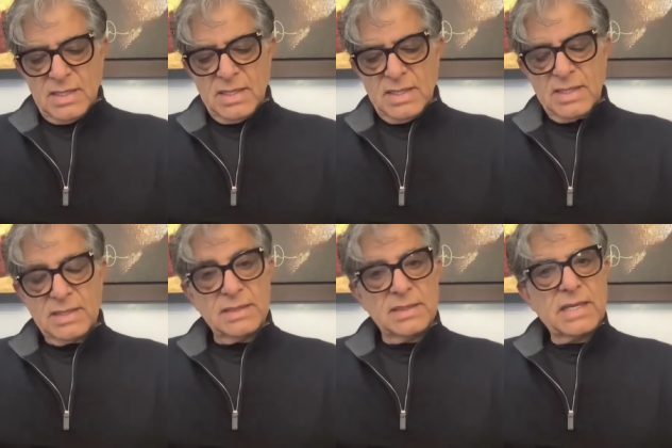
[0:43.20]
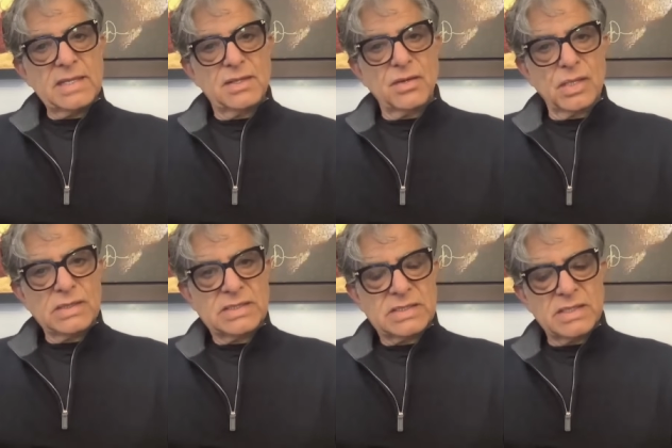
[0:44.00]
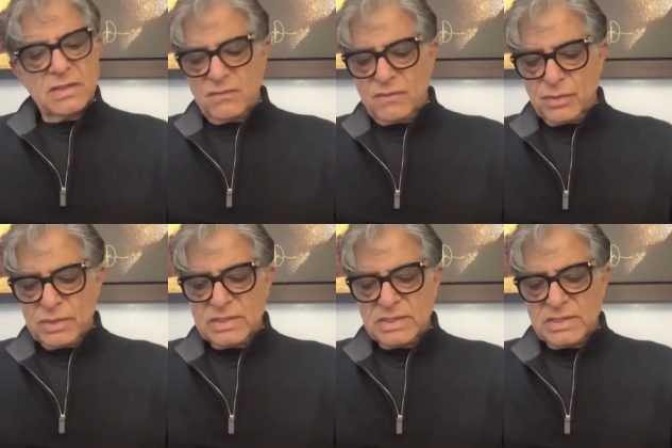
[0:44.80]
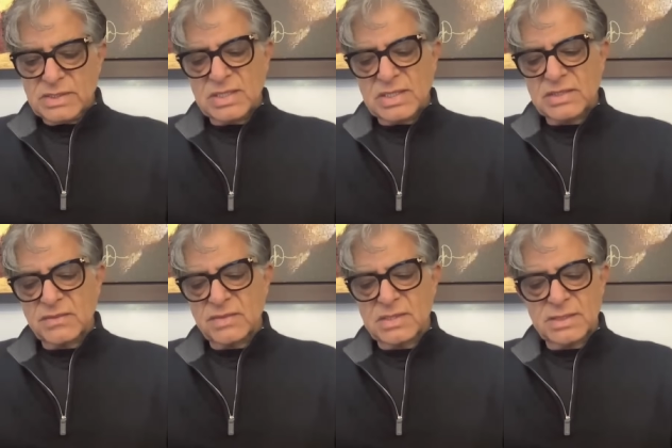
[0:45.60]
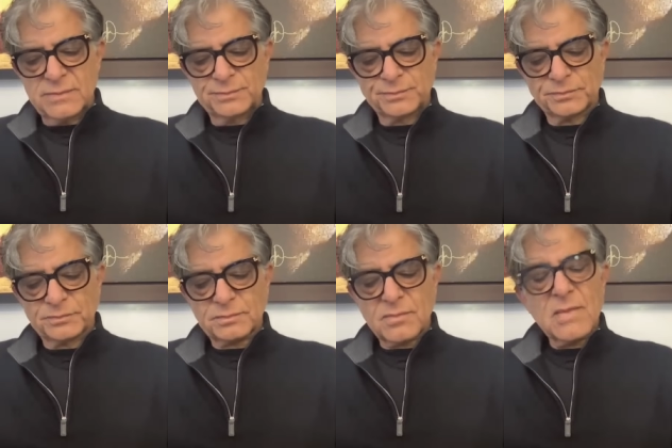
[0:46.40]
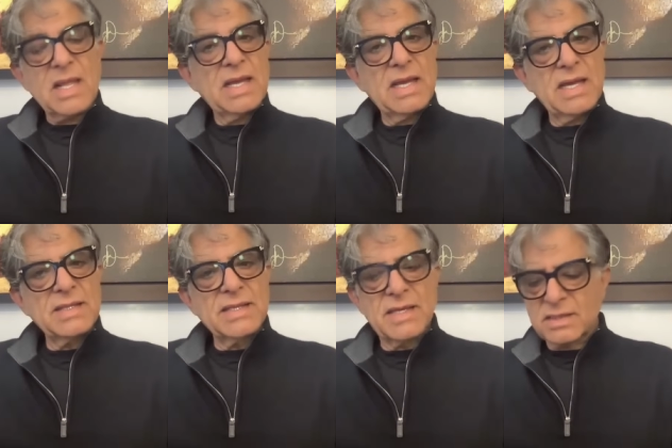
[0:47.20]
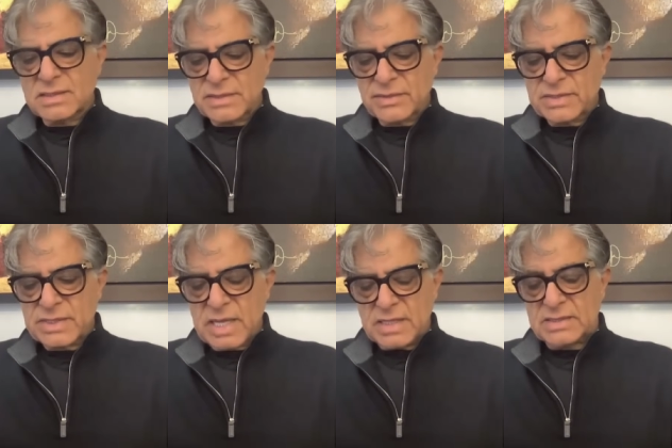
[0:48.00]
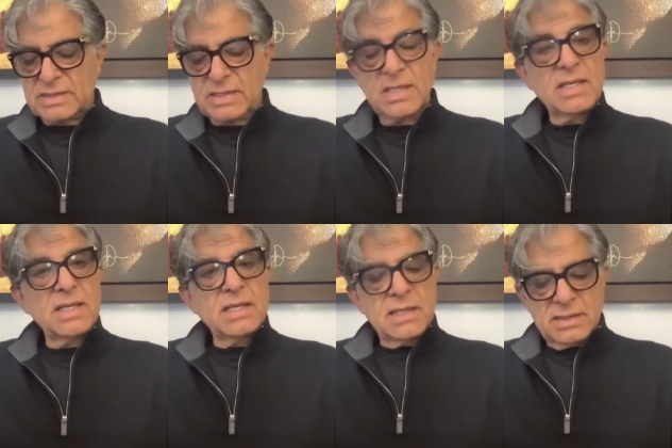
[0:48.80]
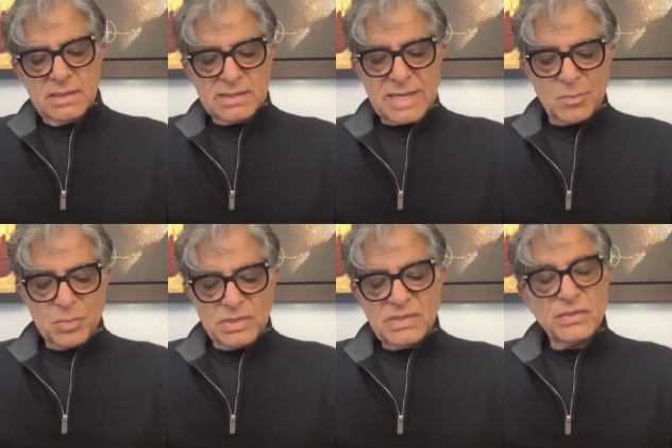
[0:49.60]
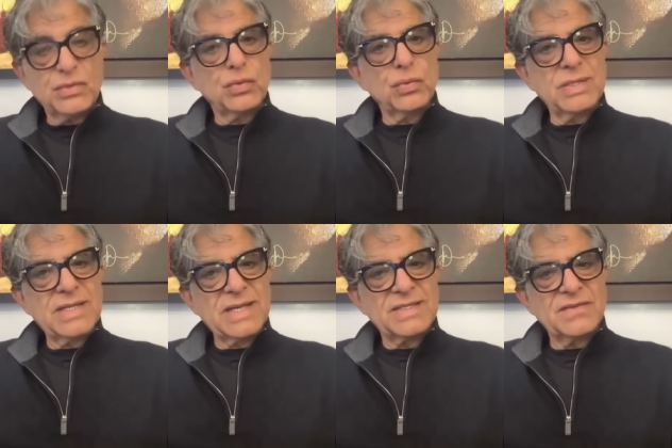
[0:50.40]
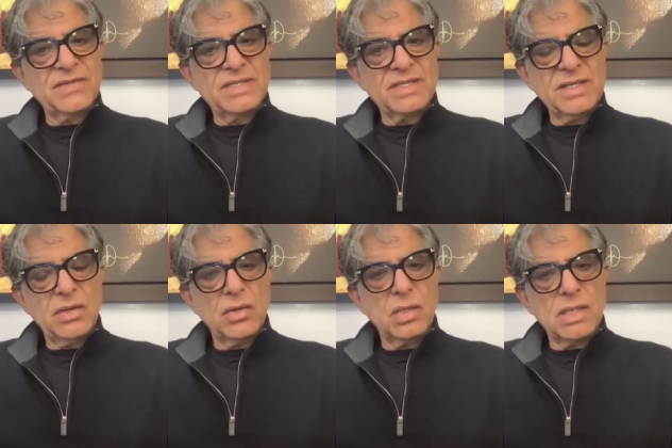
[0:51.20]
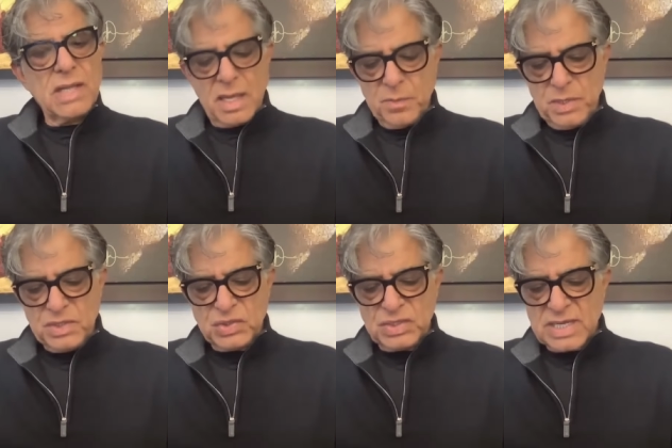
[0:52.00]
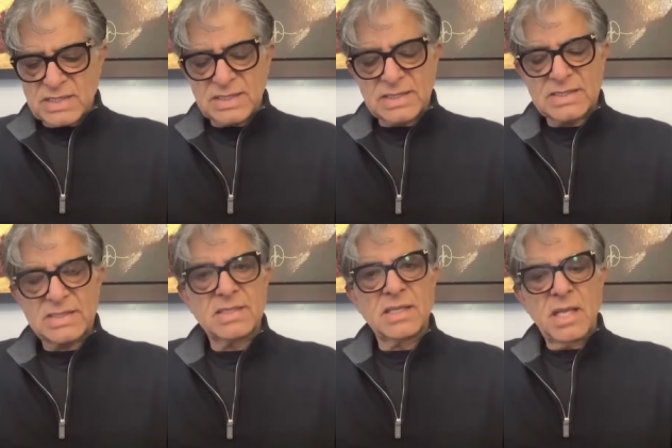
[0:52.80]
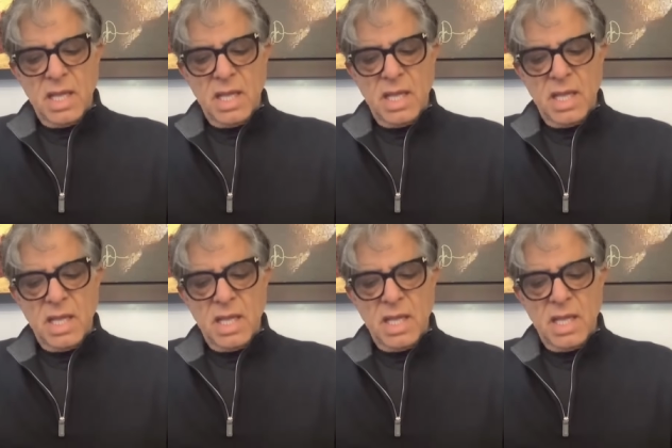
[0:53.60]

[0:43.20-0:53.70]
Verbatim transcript: And can thoughts influence gene activity? And the answer is yes. This happens through an activity called epigenetics.